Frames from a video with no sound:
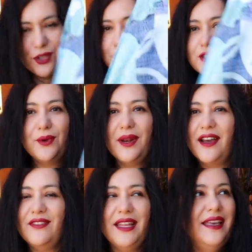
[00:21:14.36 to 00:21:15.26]
sewed so
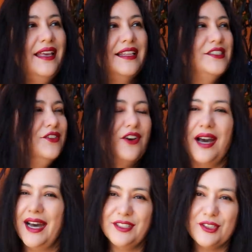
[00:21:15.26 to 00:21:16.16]
lovely it's
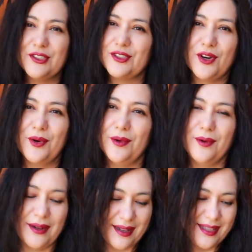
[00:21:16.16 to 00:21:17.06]
not hard to
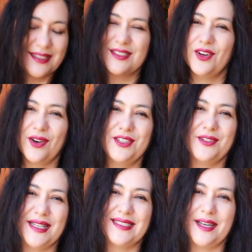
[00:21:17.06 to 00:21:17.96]
sew it's not a
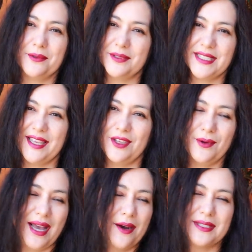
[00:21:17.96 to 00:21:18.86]
dress that will take
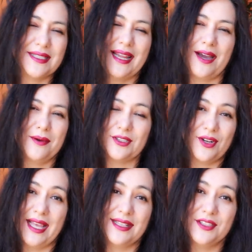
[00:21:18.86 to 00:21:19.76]
you hours and hours
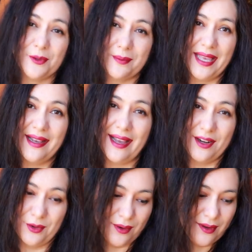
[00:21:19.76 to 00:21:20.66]
on end to make
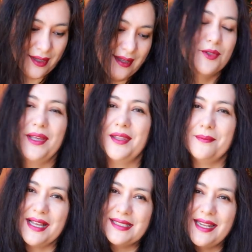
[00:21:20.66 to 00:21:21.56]
at all doing the
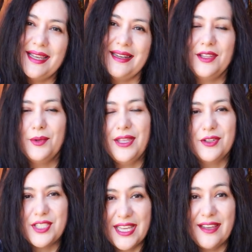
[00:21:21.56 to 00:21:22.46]
muslin and doing
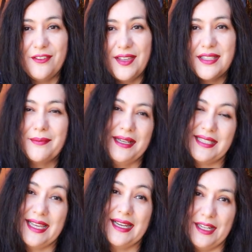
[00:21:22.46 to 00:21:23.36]
your check fits
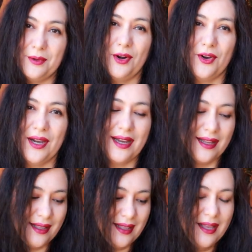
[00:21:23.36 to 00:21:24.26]
might take a little
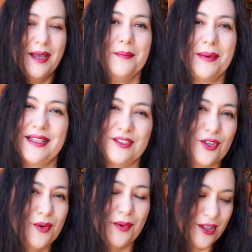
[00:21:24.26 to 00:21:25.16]
longer but it's
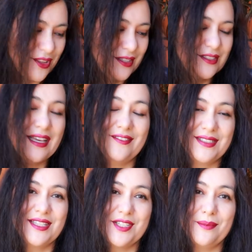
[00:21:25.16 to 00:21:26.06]
so worth it to have
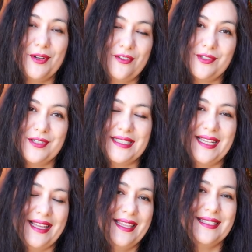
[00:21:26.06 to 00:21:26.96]
such a beautiful
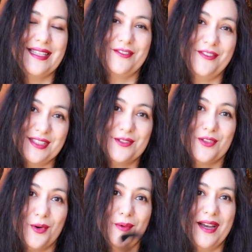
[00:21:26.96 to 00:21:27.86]
dress like this that fits
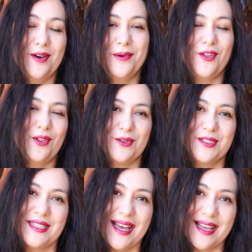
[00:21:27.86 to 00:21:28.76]
so well with all
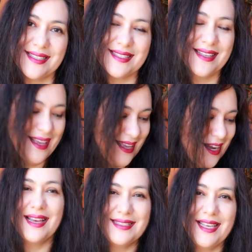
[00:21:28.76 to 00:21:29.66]
those darts.
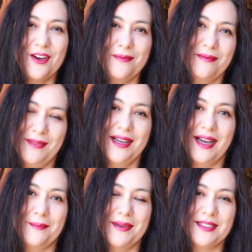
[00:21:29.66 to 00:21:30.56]
Darts help the
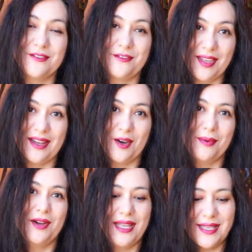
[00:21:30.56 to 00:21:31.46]
garments fit our
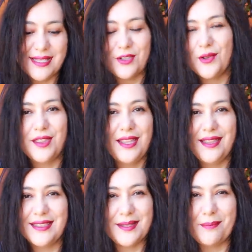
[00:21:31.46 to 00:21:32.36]
bodies. Don't
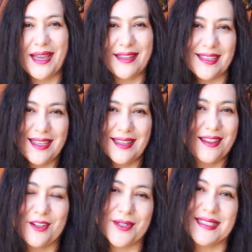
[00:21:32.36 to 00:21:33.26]
think it's a bad thing
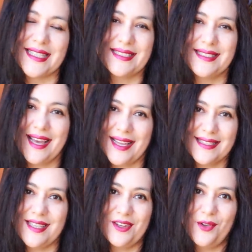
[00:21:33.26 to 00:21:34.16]
that the dress has
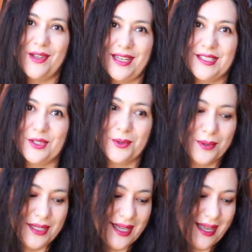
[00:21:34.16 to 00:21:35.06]
darts, you know, it is
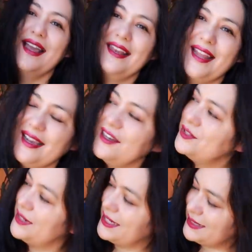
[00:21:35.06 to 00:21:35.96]
good. I like a
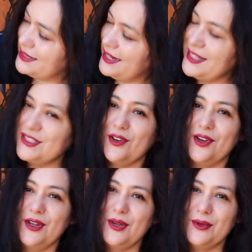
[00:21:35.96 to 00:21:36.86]
dress that is
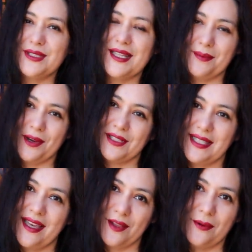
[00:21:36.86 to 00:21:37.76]
not loose and
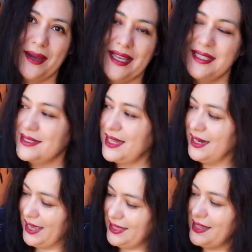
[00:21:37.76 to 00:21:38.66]
boxy at the waist.
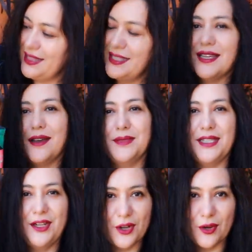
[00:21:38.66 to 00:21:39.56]
I like that this
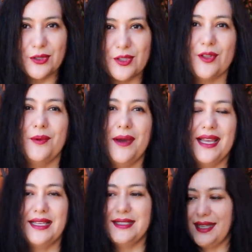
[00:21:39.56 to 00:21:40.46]
comes in close to the
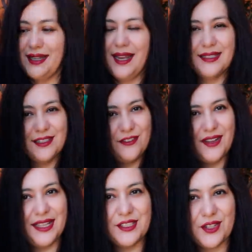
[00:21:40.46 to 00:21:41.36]
waist and then has the
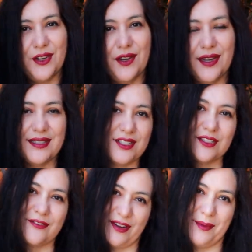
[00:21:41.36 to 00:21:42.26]
flared skirt. It's
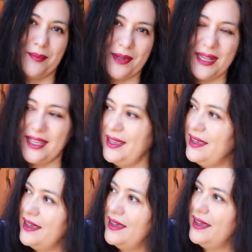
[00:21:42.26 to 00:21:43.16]
just very pretty
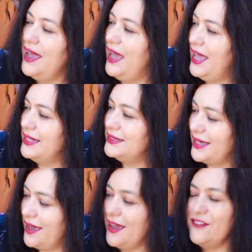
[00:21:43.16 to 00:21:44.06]
and
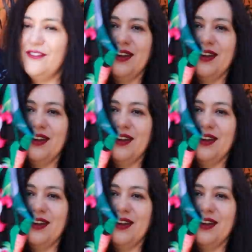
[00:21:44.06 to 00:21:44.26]
I'm